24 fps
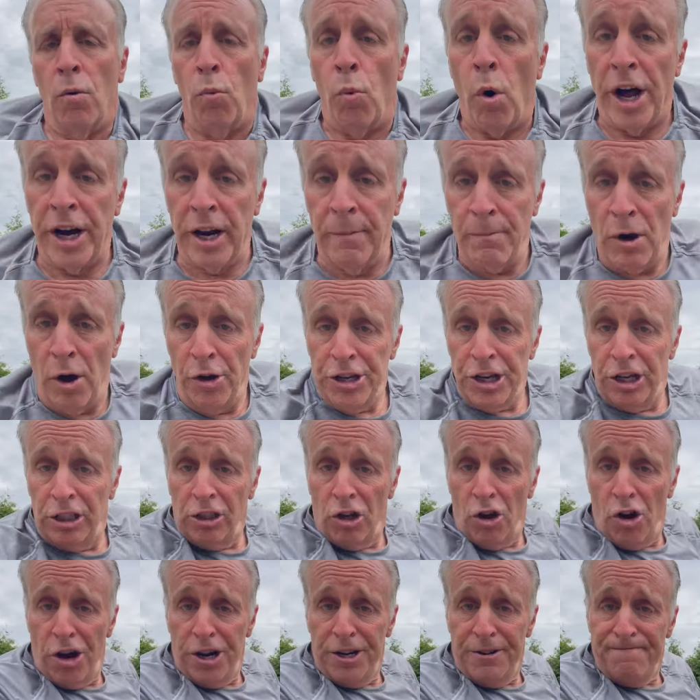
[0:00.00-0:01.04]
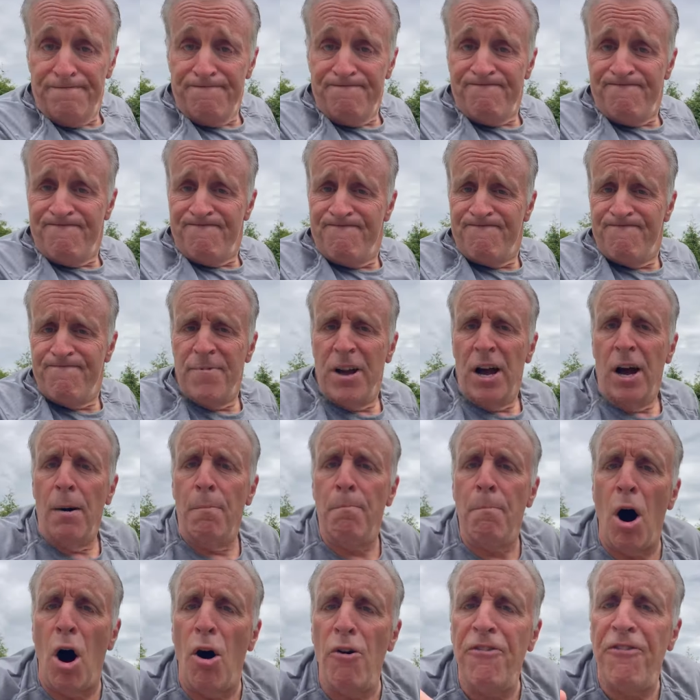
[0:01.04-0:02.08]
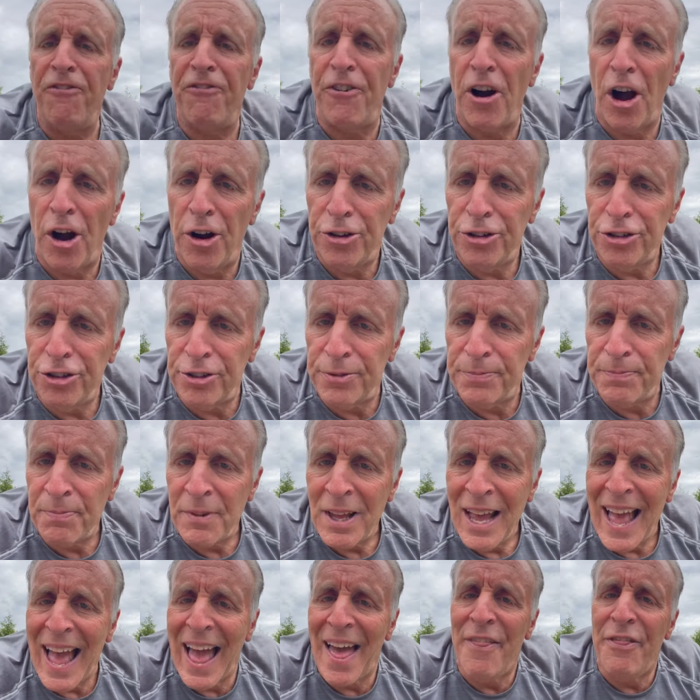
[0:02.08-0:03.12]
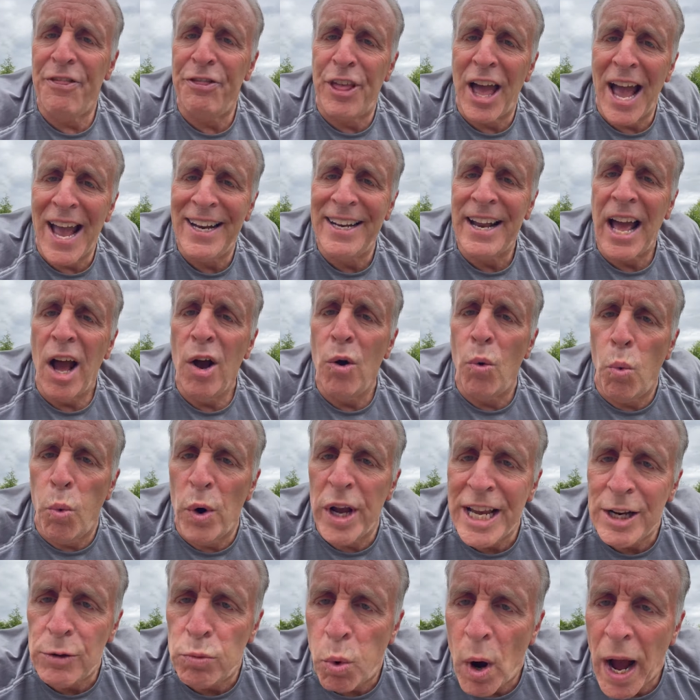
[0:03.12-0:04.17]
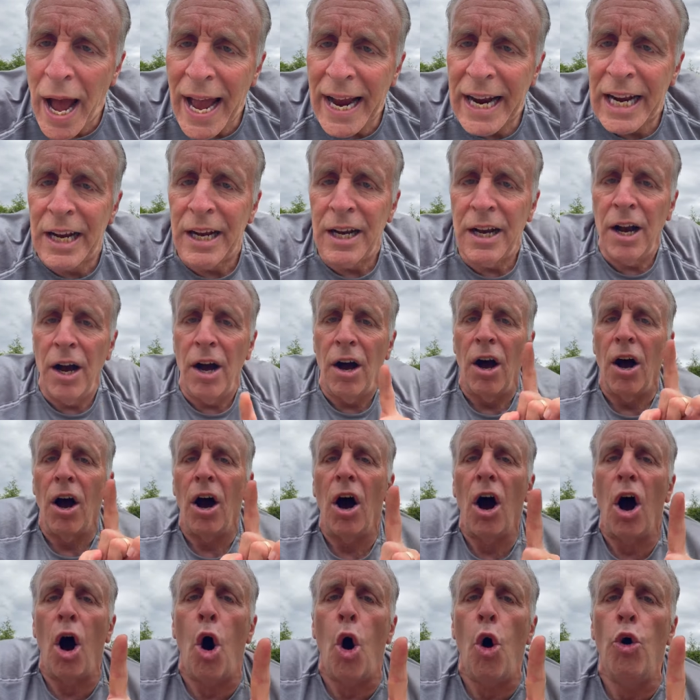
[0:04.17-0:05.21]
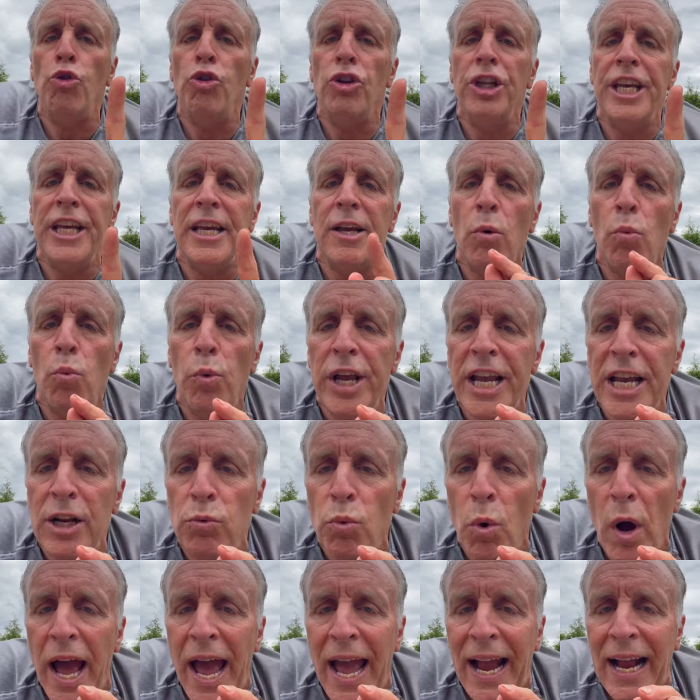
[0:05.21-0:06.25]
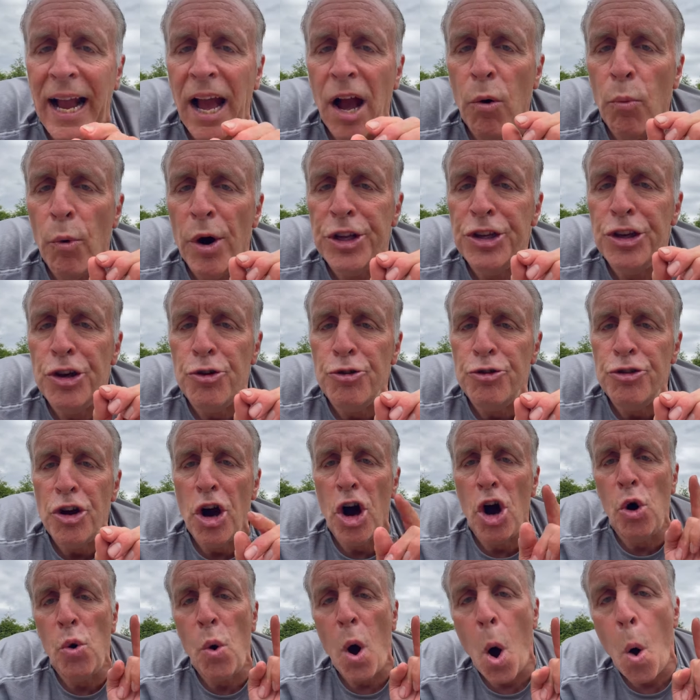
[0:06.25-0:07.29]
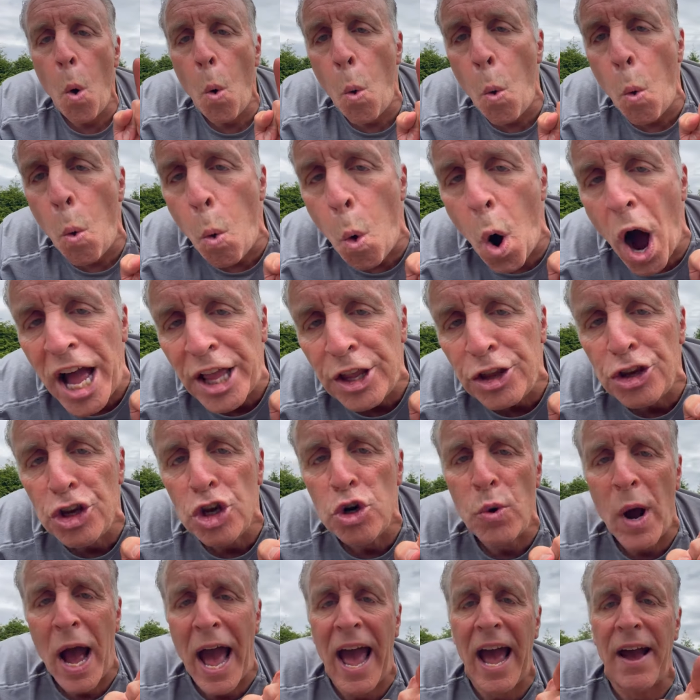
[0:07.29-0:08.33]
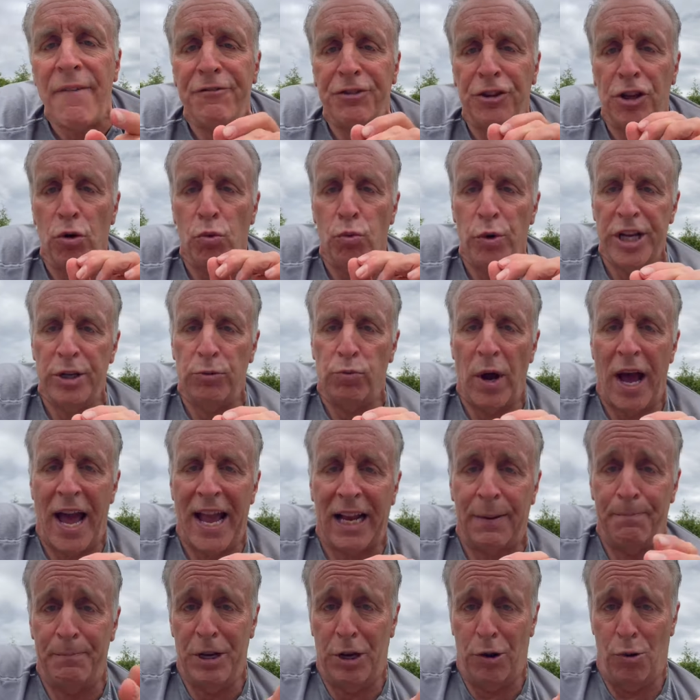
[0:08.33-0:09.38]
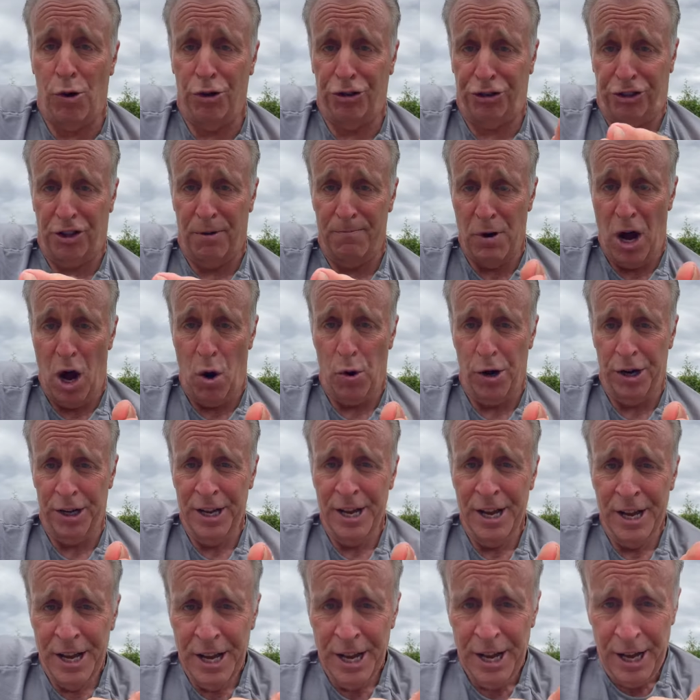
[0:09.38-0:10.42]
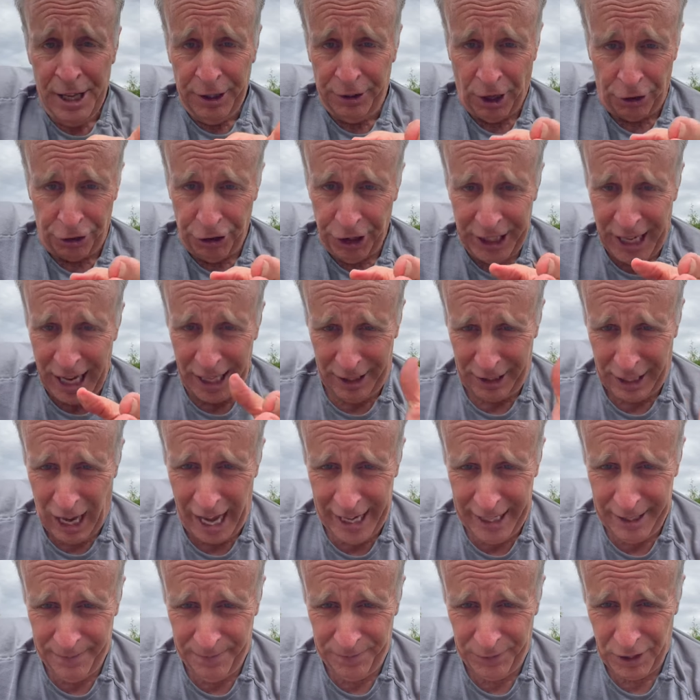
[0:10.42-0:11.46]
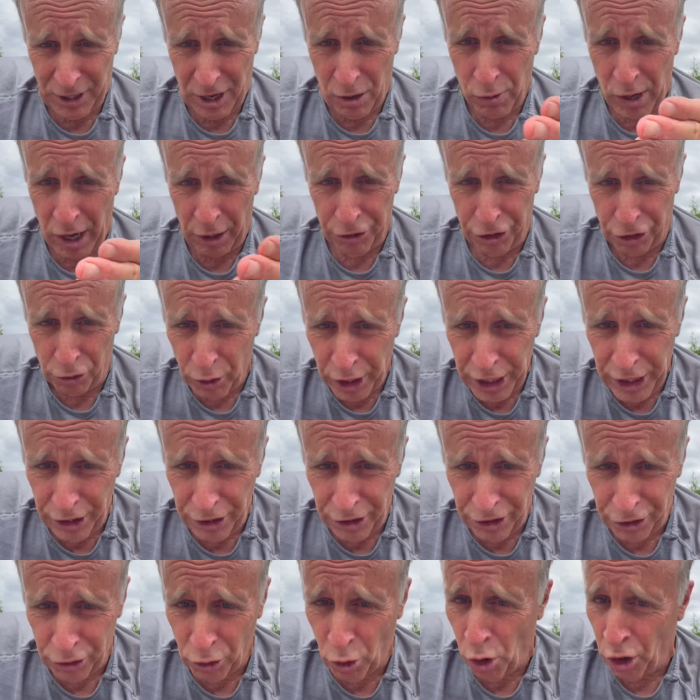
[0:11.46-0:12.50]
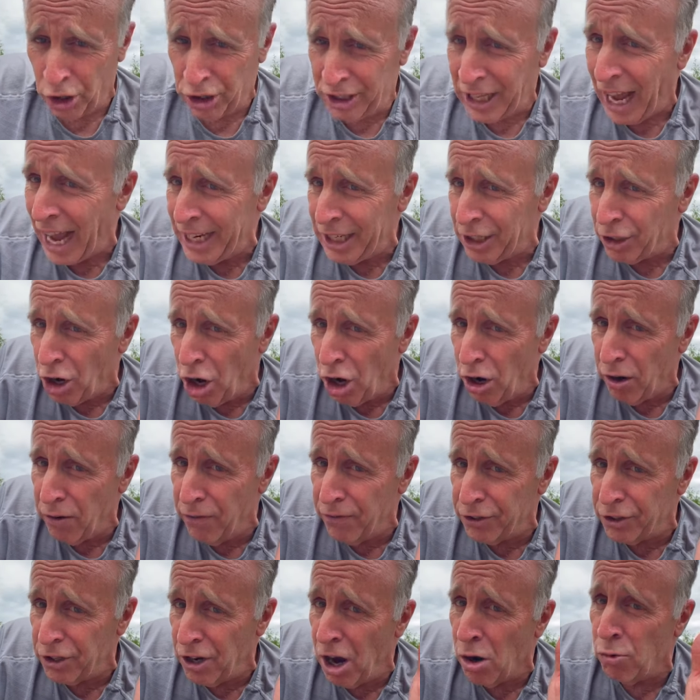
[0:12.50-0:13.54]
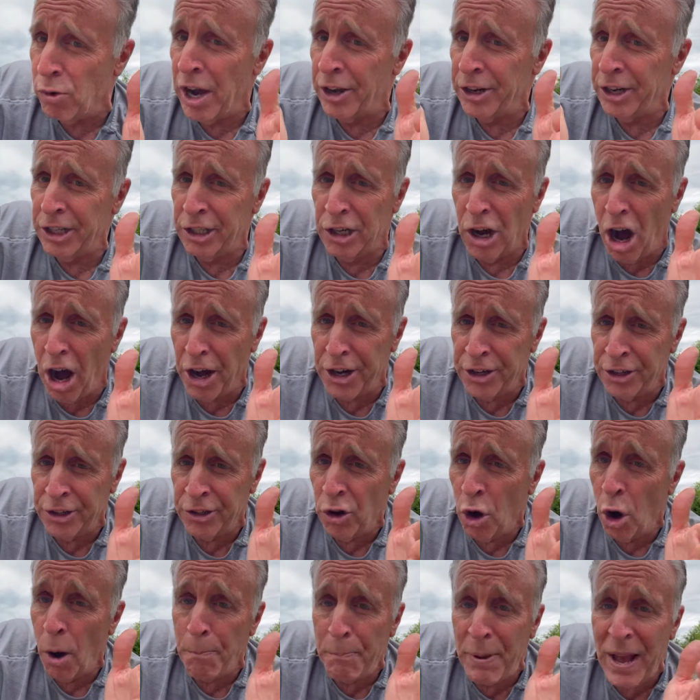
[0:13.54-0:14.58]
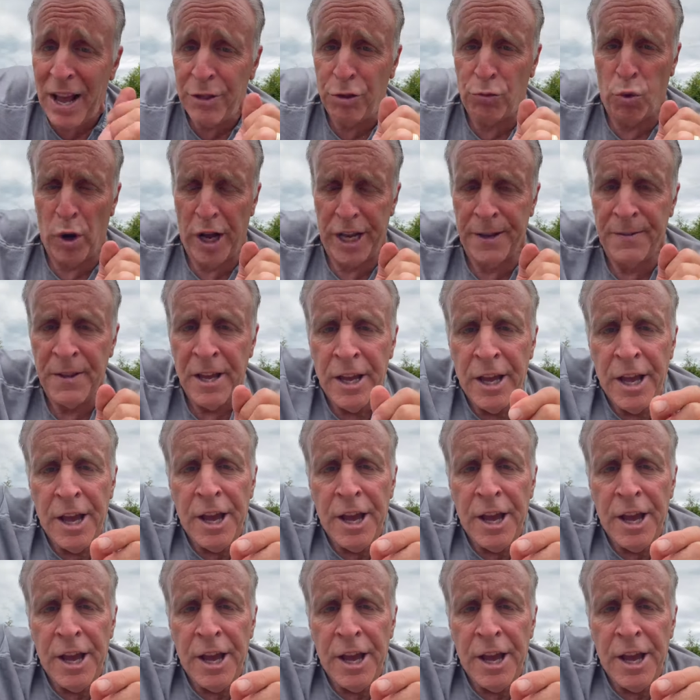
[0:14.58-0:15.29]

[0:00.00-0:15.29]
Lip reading: Want to mow your lawn? Mow first and then weed whack. Only weed whack when you know what you have to weed whack because the mower doesn't get tight around trees or tight curves around a garden or pathway.